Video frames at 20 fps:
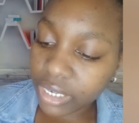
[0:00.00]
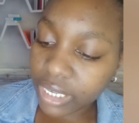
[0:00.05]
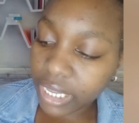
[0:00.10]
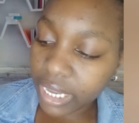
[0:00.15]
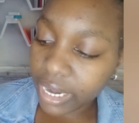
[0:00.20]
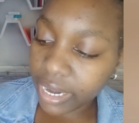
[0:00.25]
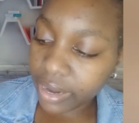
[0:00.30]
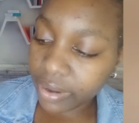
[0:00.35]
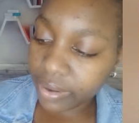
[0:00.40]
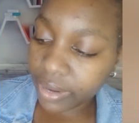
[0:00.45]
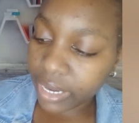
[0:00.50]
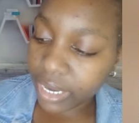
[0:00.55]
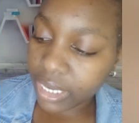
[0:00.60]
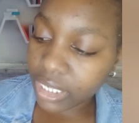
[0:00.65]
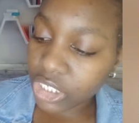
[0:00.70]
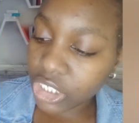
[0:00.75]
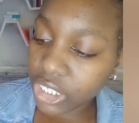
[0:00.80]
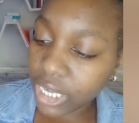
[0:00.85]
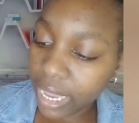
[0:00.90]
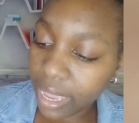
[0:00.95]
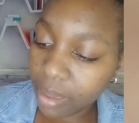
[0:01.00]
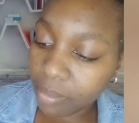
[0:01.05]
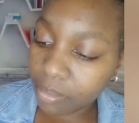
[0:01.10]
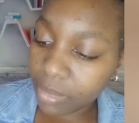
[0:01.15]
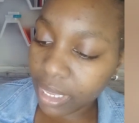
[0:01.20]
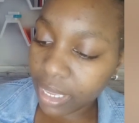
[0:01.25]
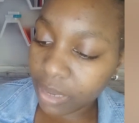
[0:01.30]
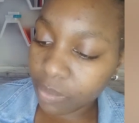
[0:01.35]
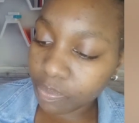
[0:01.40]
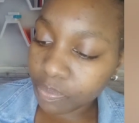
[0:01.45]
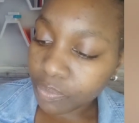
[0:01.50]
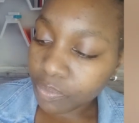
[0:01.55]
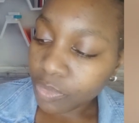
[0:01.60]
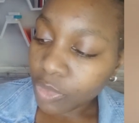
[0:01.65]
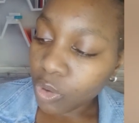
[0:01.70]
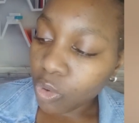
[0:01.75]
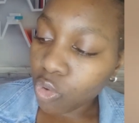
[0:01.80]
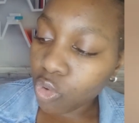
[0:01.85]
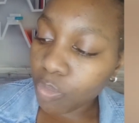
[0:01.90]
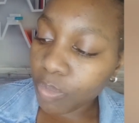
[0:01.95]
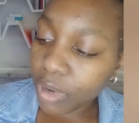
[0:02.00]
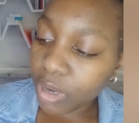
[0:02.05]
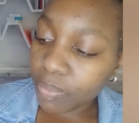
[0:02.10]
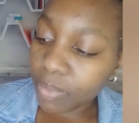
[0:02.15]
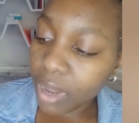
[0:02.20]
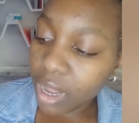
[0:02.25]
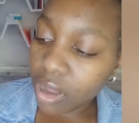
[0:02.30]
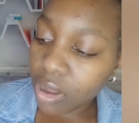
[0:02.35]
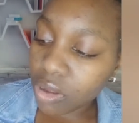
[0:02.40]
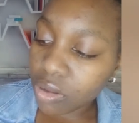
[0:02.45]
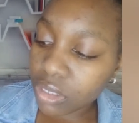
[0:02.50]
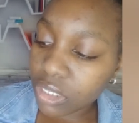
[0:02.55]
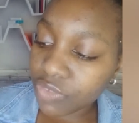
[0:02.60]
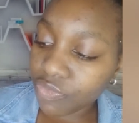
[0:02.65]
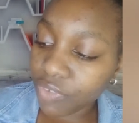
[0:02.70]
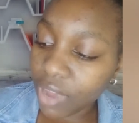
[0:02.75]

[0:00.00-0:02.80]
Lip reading: Gary Chapman, who proposed